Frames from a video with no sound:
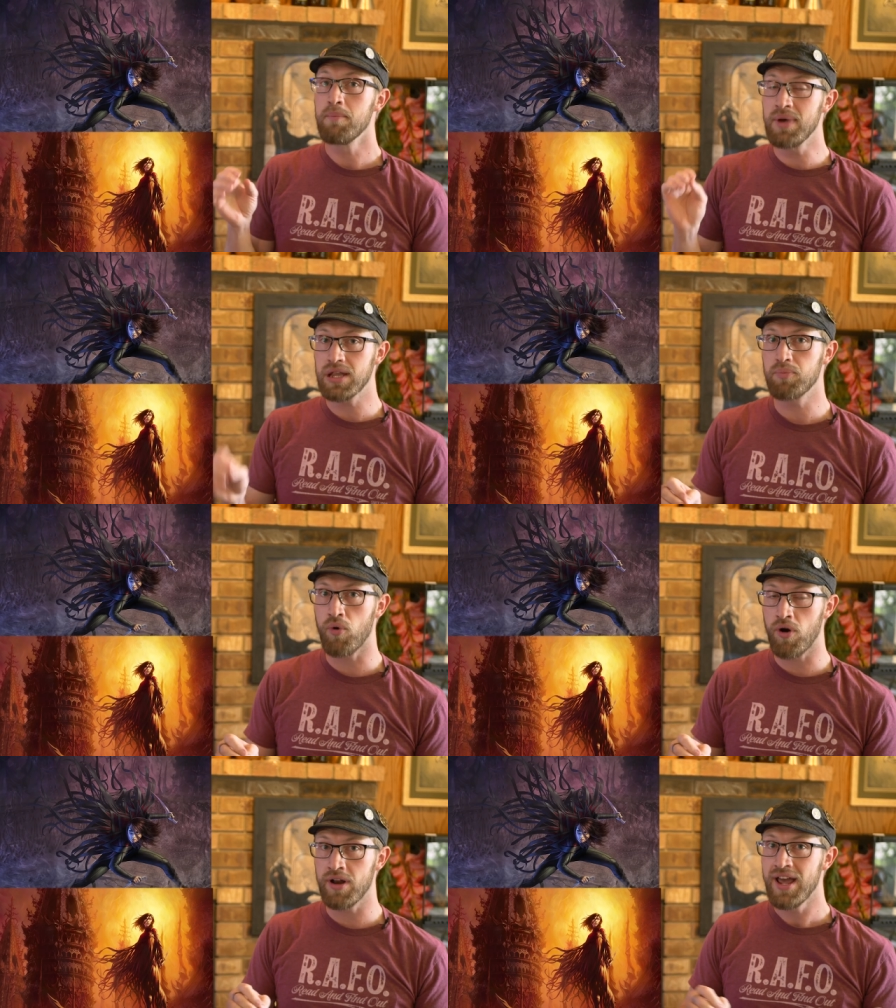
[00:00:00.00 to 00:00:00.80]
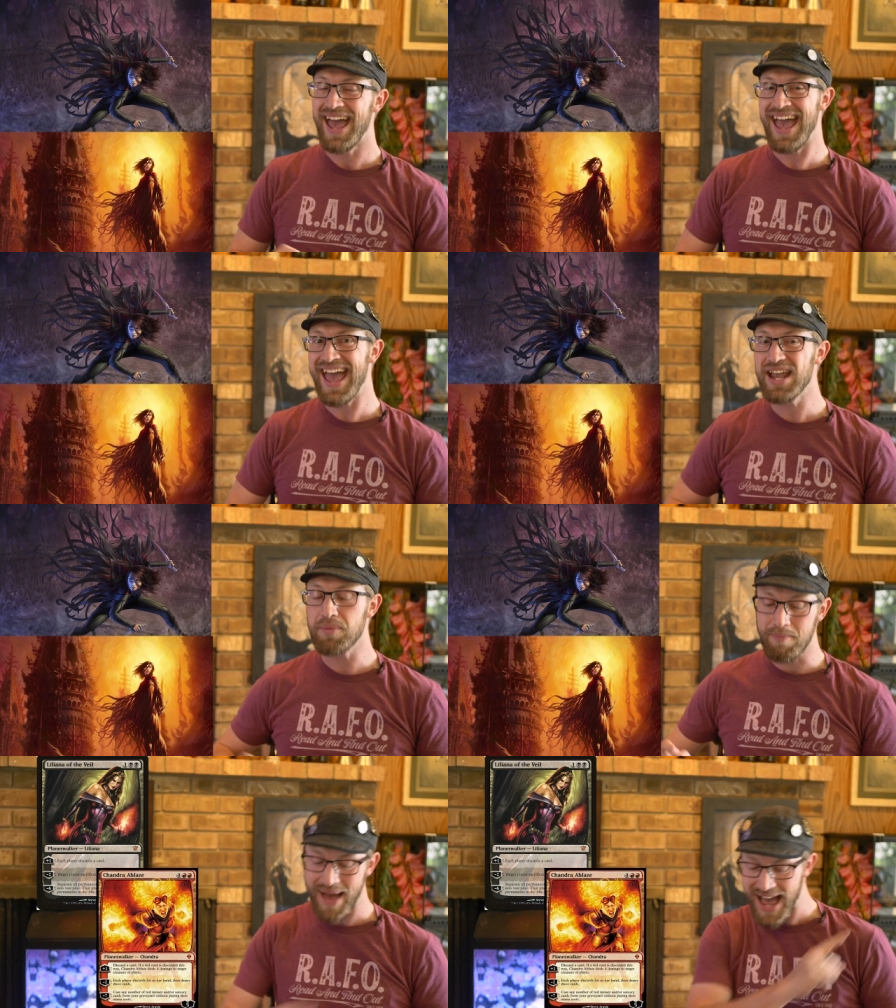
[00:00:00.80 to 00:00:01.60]
Mistborn,
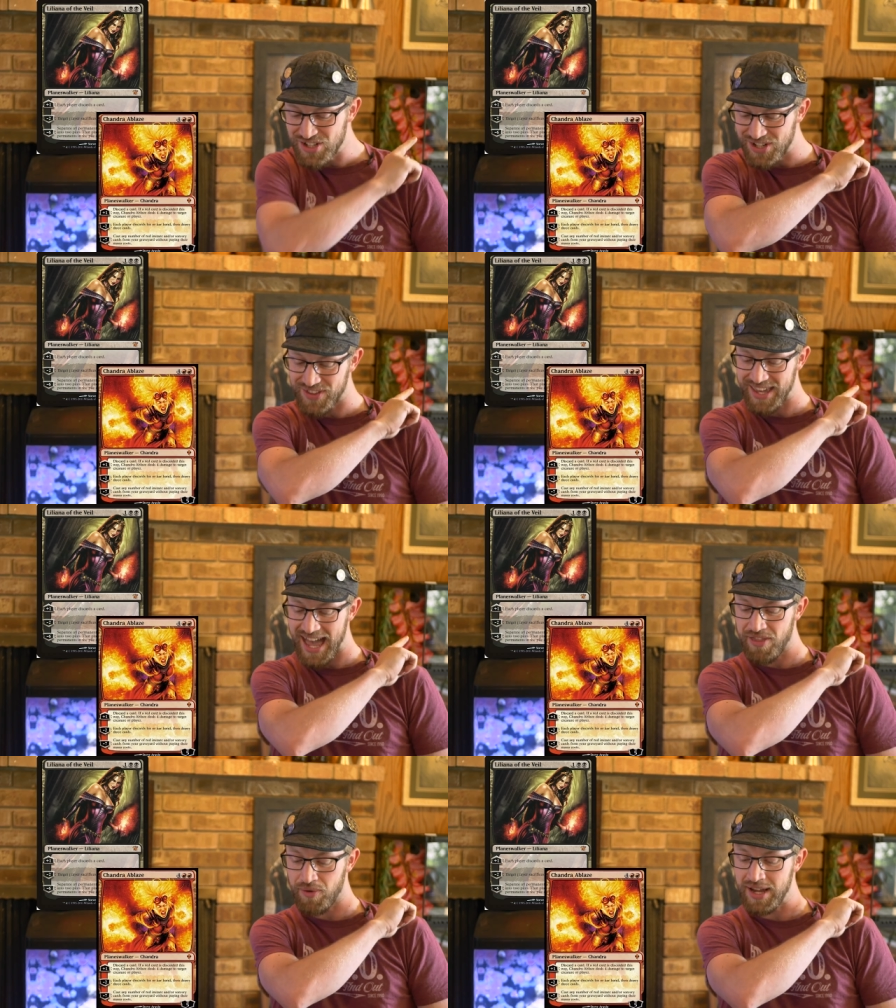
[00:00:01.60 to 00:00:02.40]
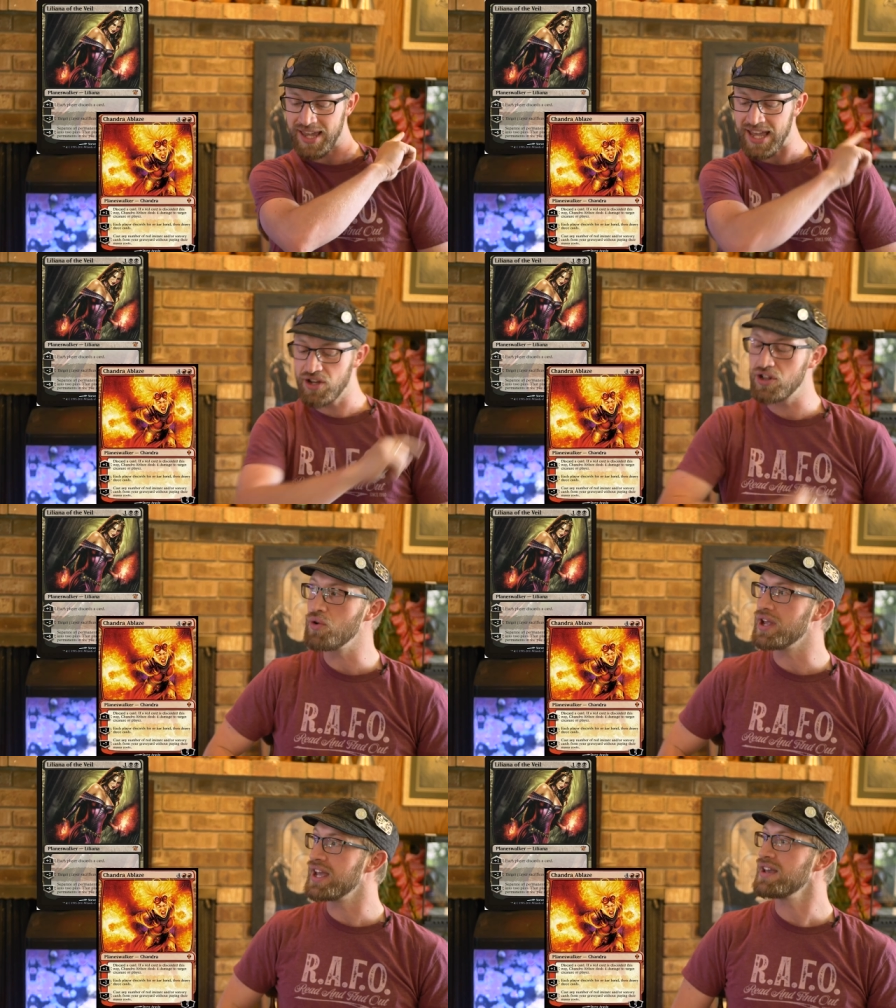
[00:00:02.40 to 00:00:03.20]
and Magic the Gathering,
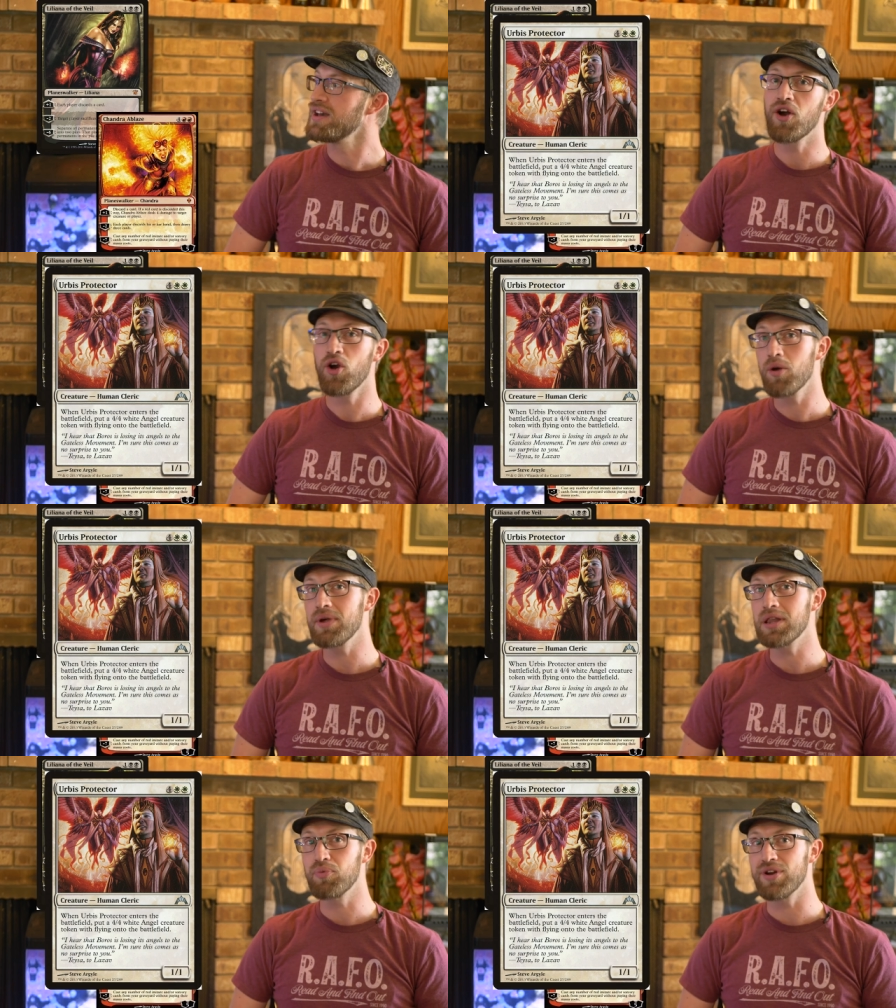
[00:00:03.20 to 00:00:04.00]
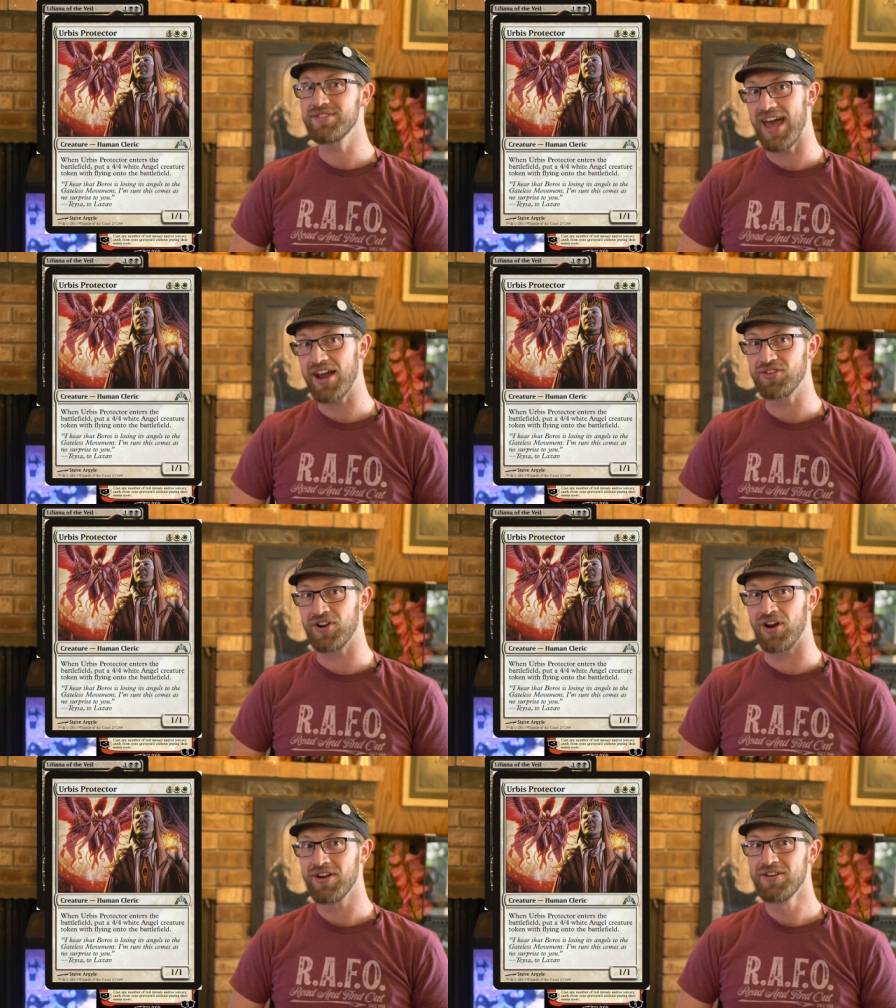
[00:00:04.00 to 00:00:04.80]
including Urbis
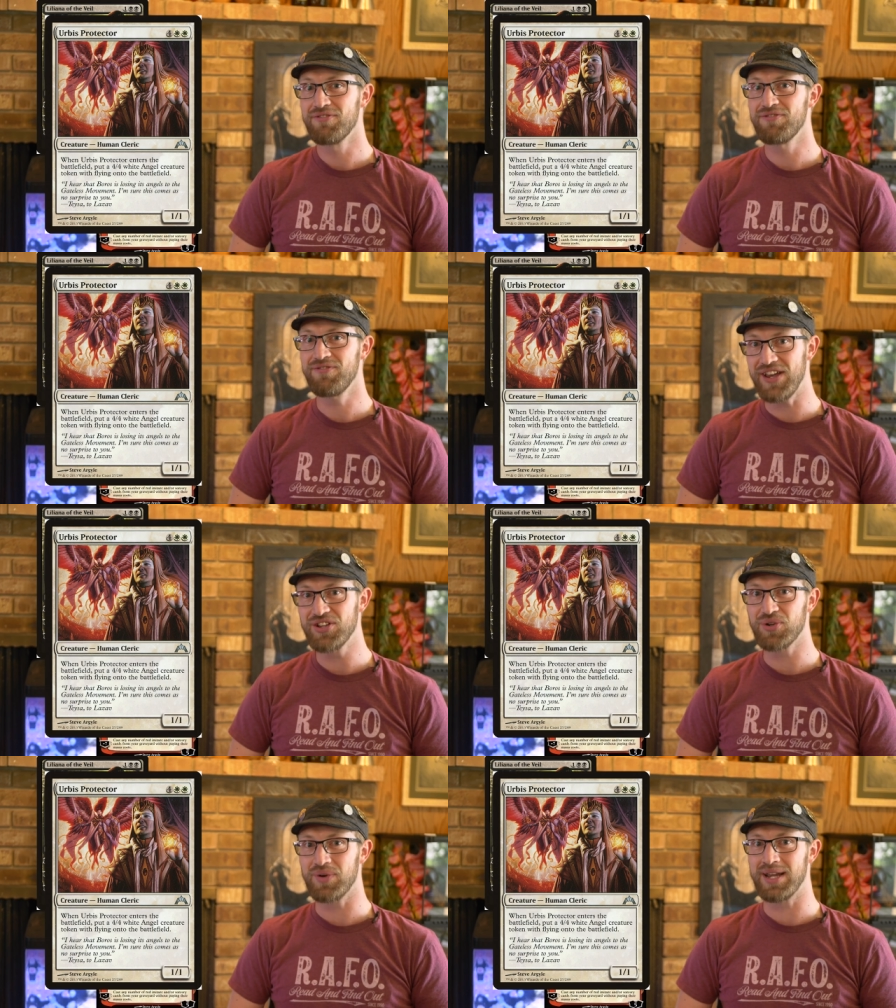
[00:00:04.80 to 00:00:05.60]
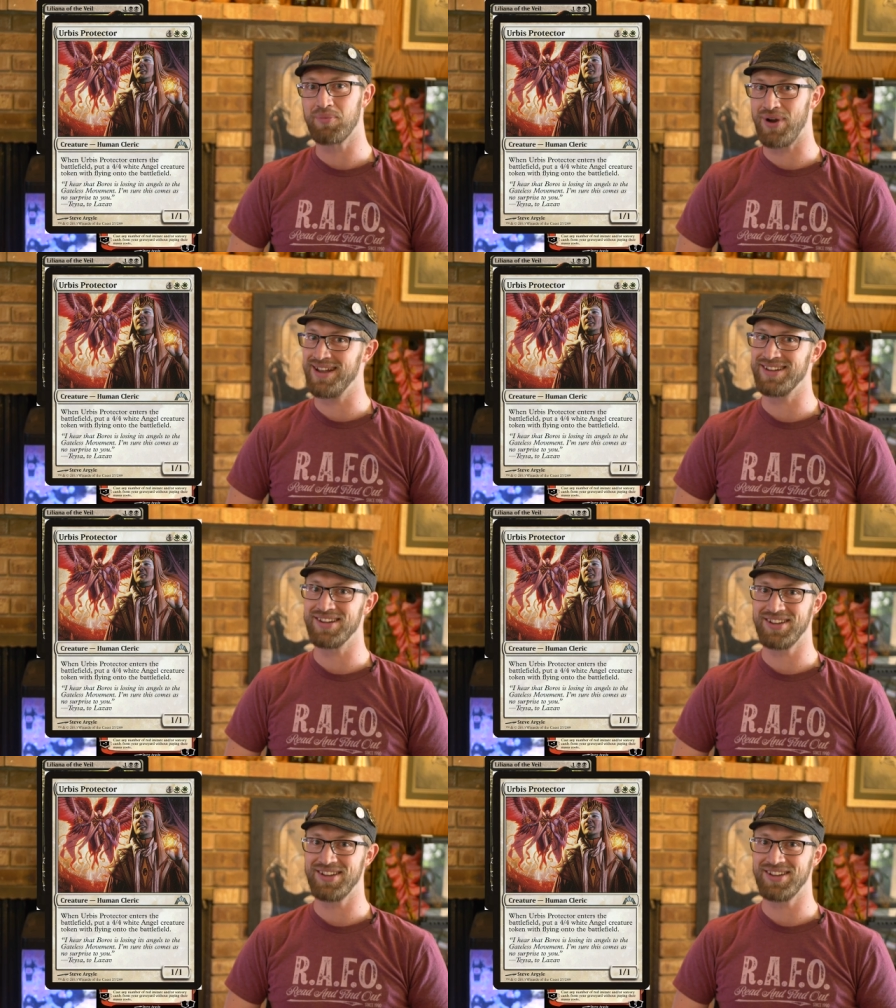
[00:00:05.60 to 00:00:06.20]
Protector featuring Brandon